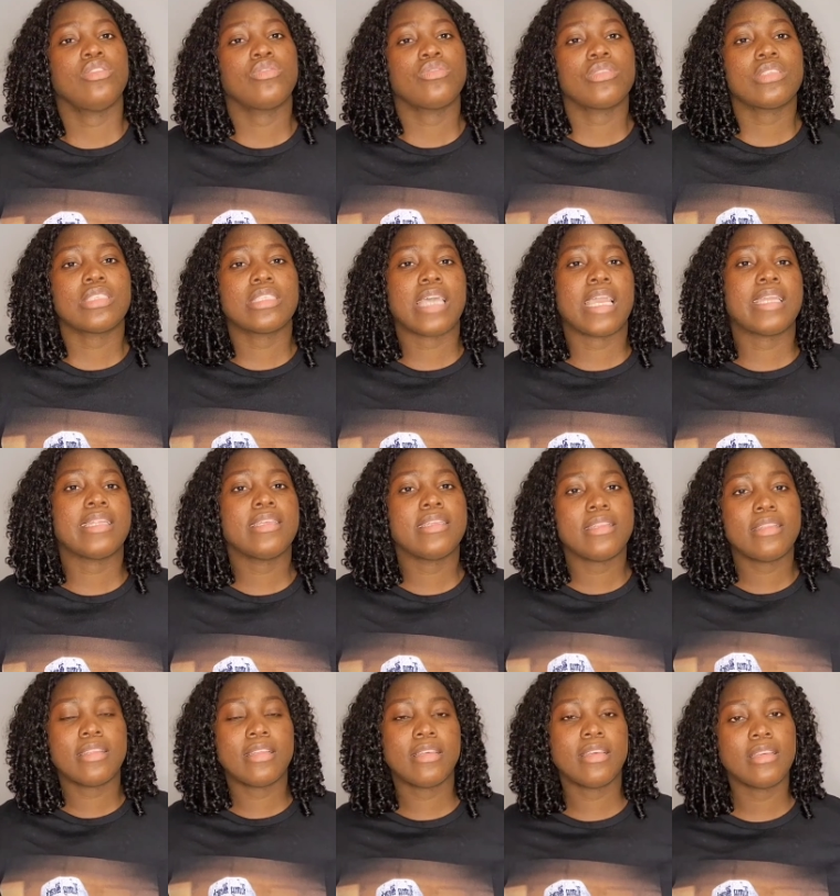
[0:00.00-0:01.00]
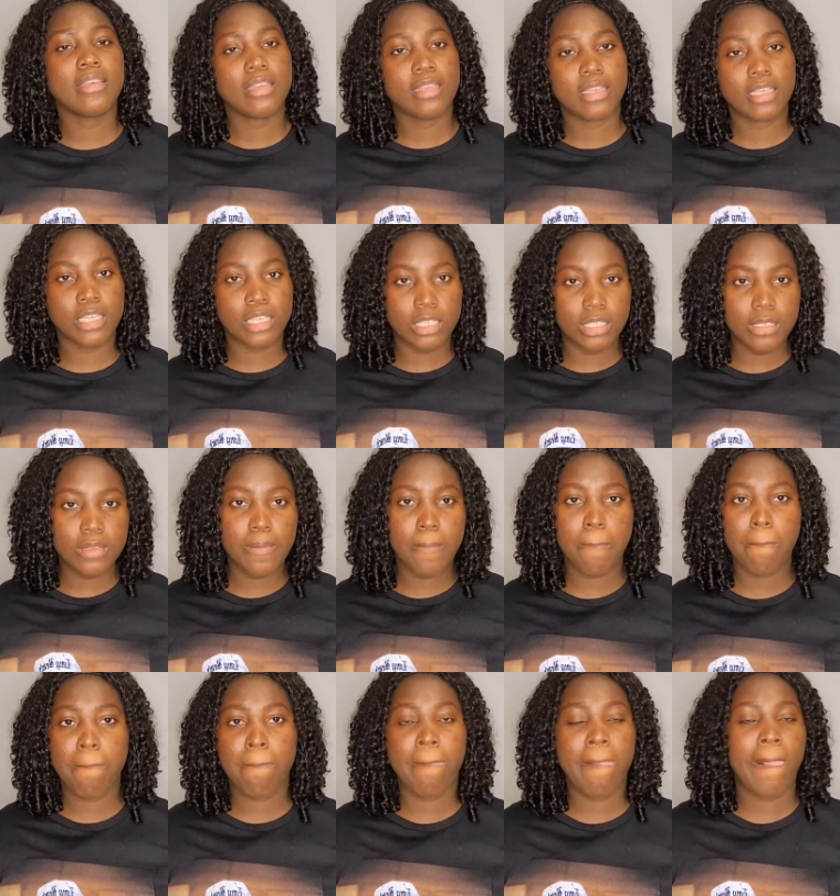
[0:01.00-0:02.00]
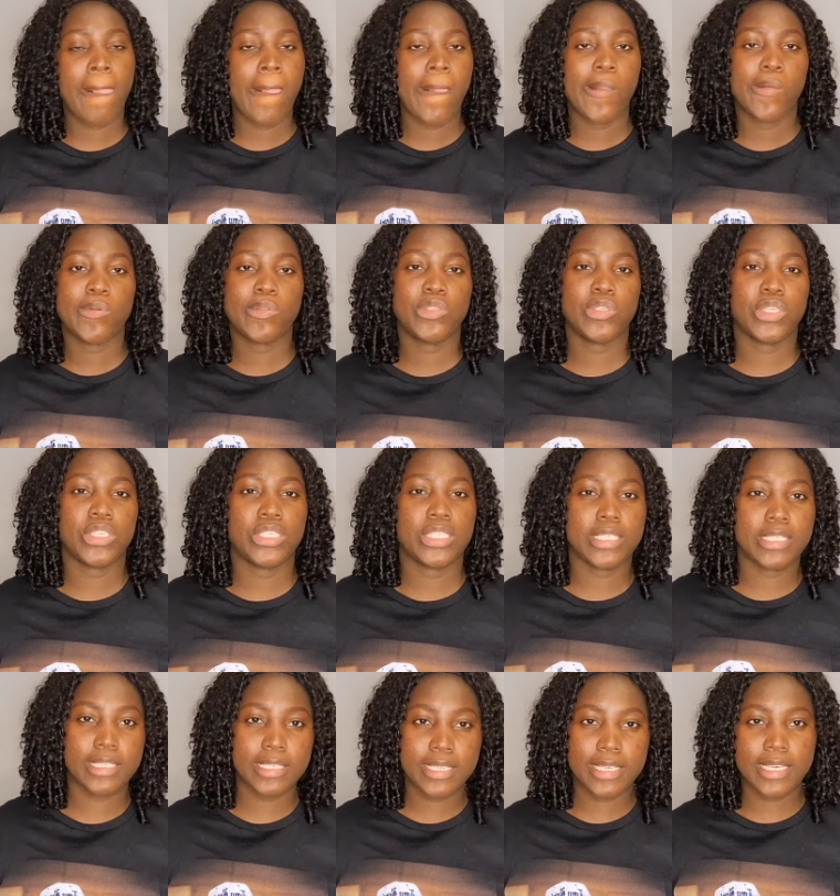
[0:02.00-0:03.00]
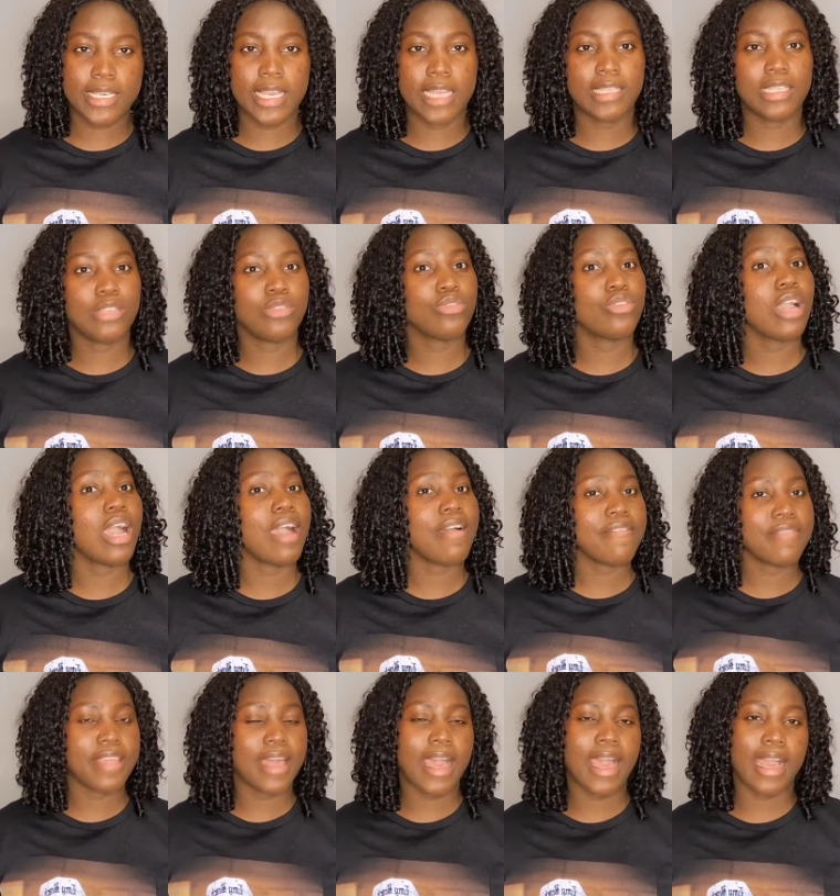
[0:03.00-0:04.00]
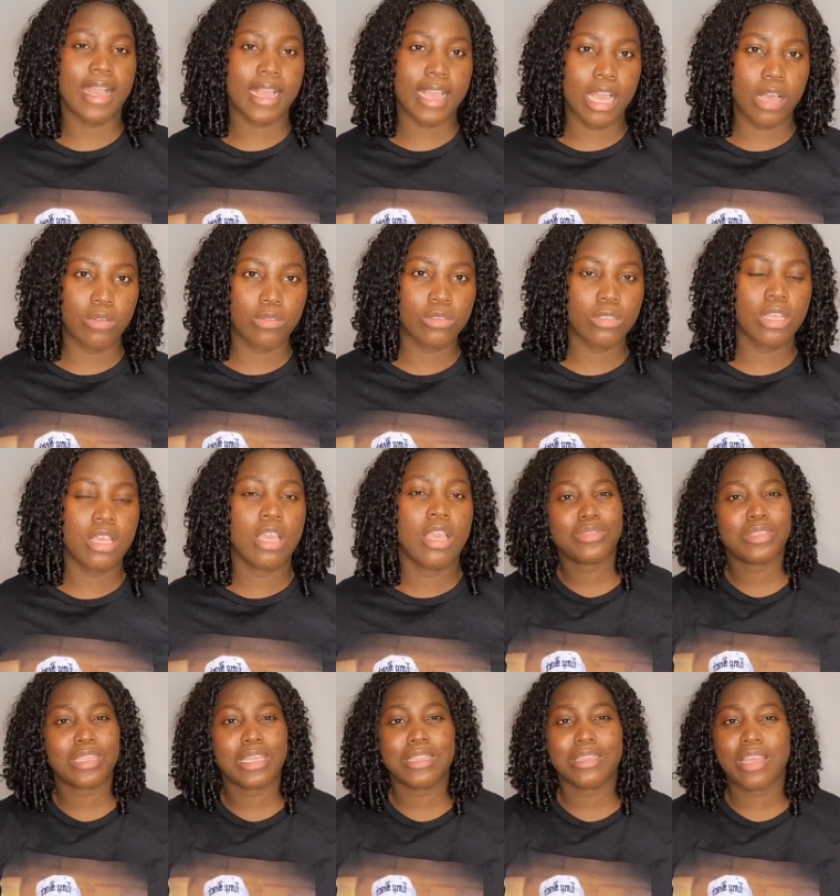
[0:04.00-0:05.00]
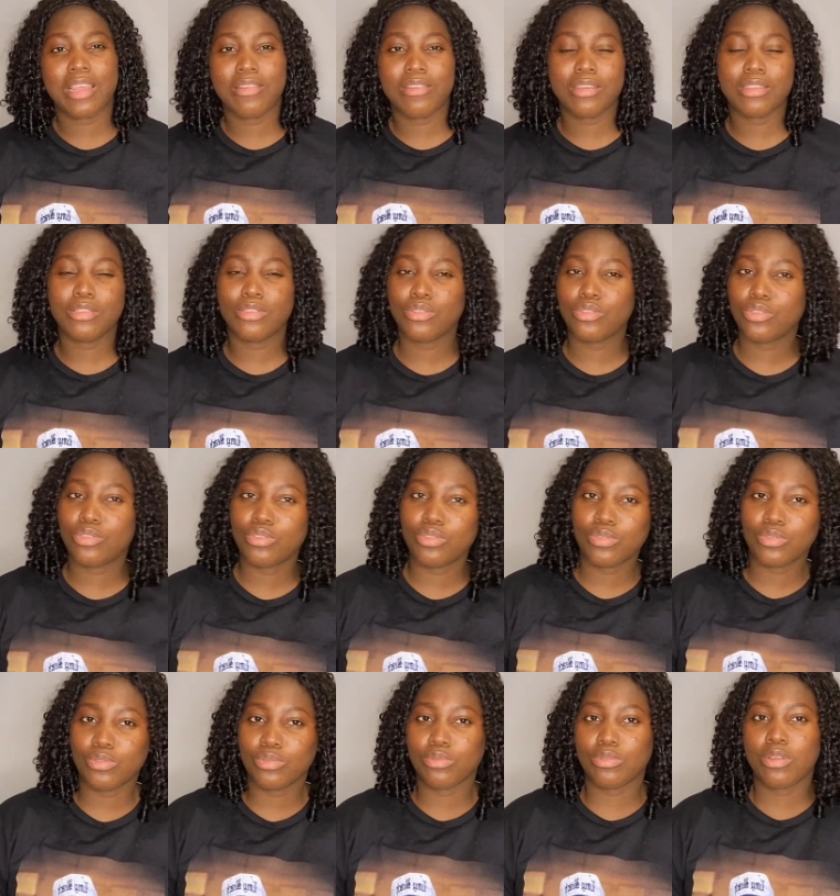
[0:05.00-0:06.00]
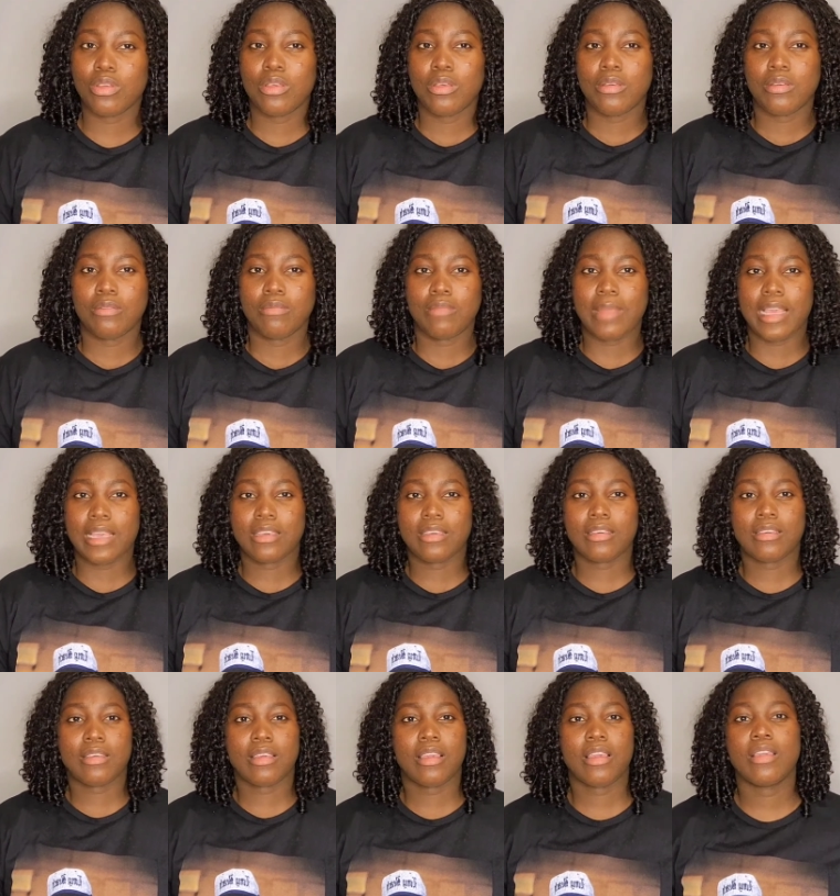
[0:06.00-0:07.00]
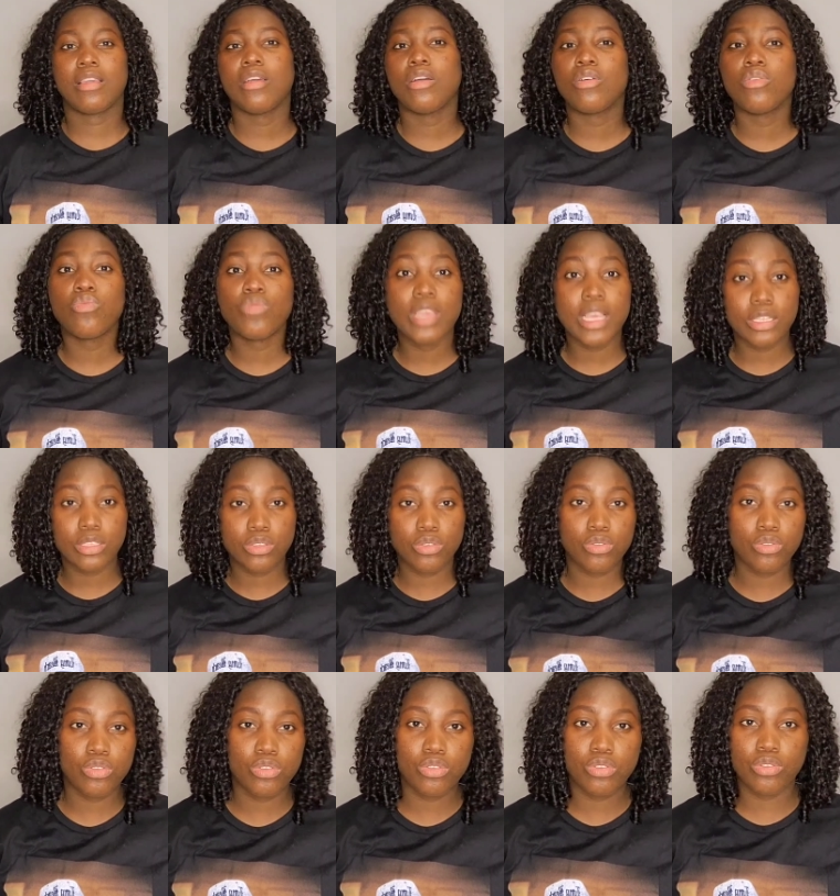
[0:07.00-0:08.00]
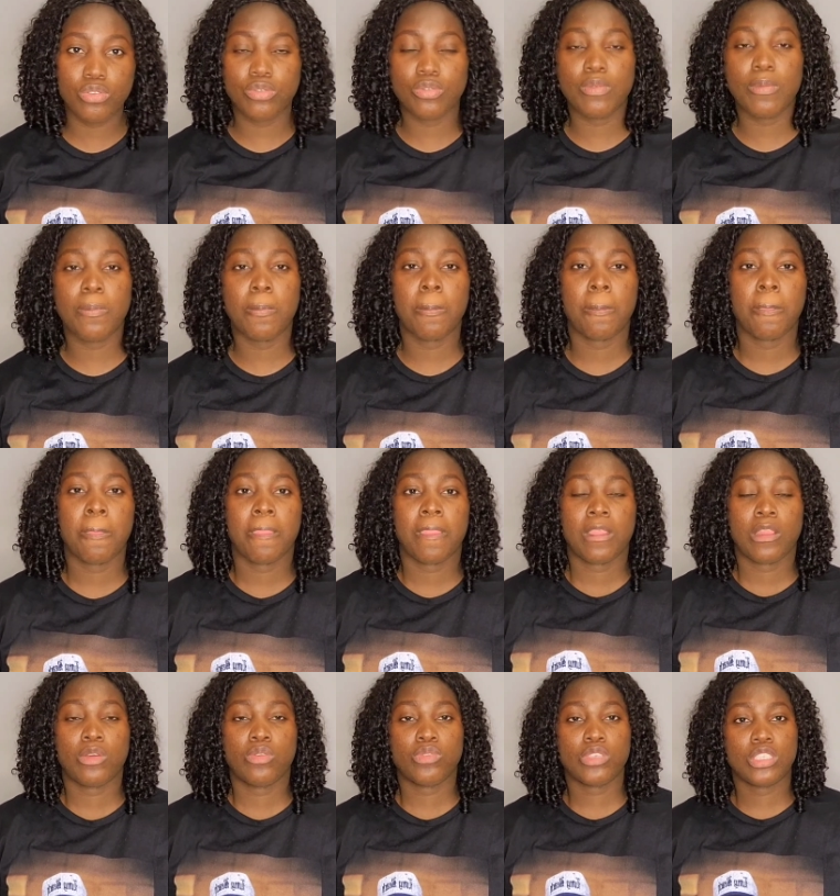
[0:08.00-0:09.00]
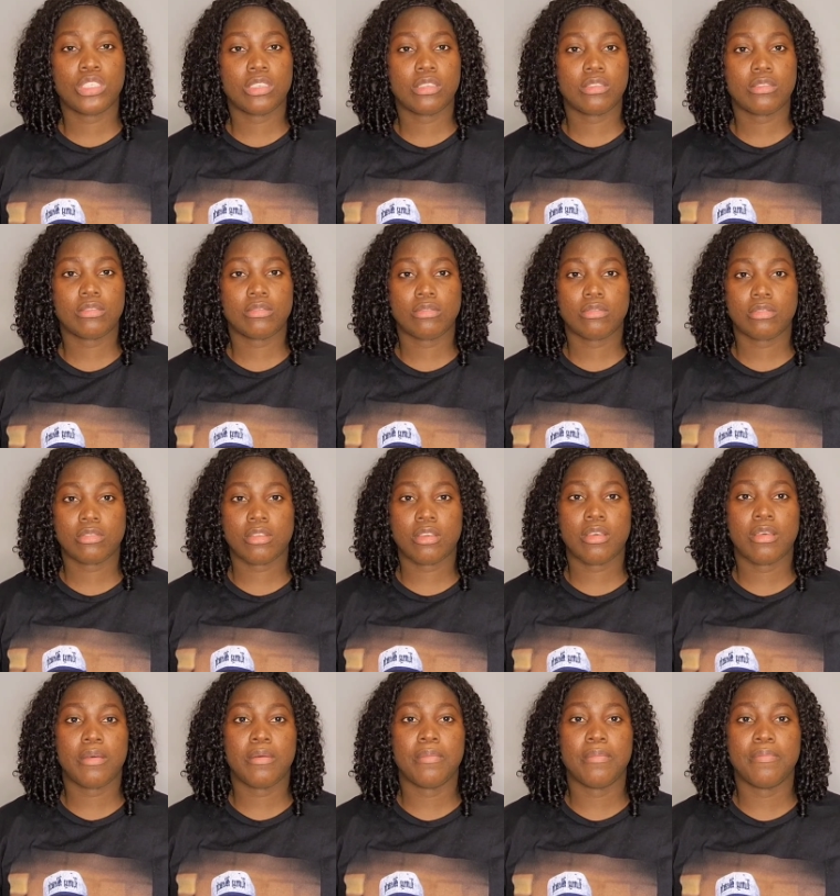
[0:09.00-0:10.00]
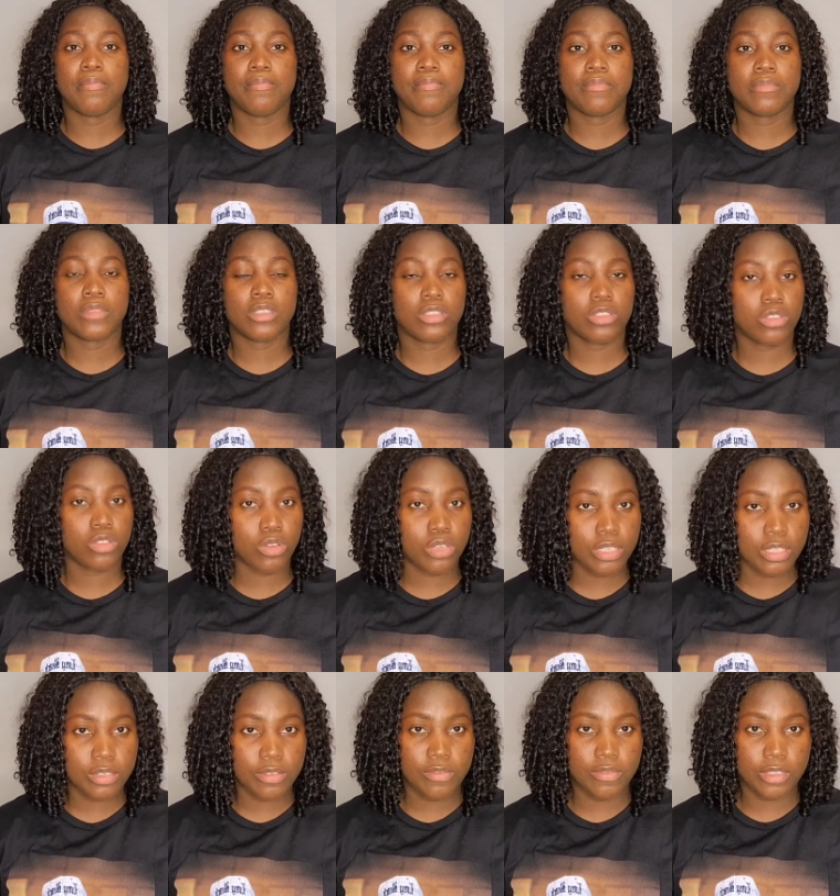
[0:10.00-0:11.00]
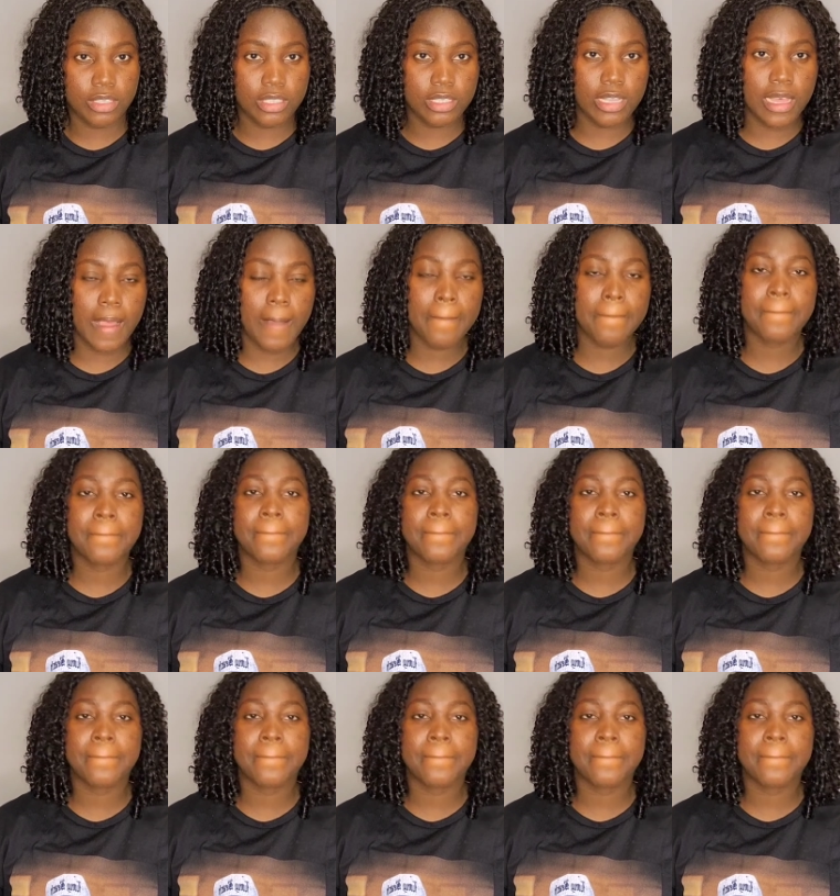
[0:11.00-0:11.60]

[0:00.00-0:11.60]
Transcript: signing in with your GCkey, and then you have that account. It will now direct you to like where suits you, which is study visa.